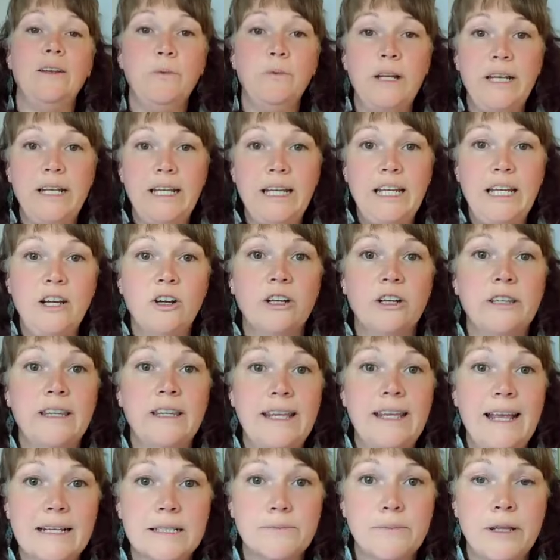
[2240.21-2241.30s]
And when he
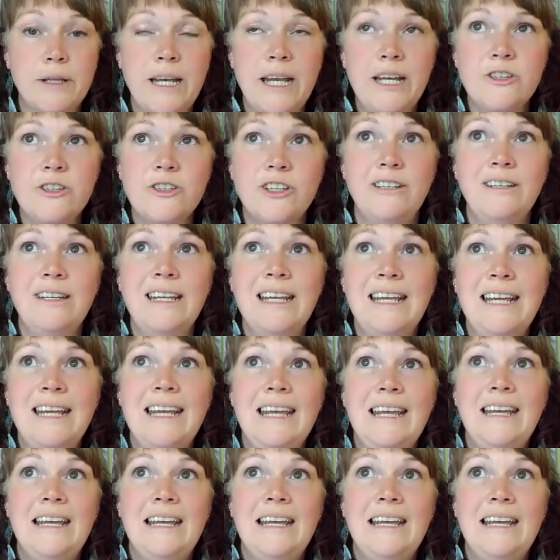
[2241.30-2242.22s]
heard the explanation,